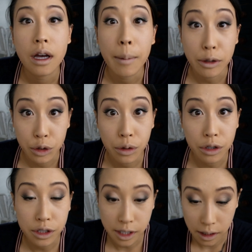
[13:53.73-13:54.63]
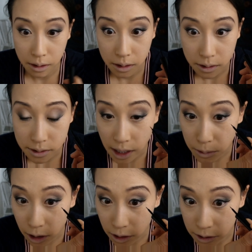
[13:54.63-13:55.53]
about 2/3 in.
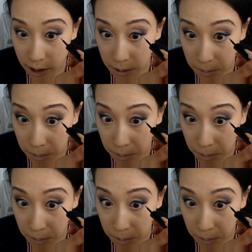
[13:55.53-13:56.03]
Same thing on the other side.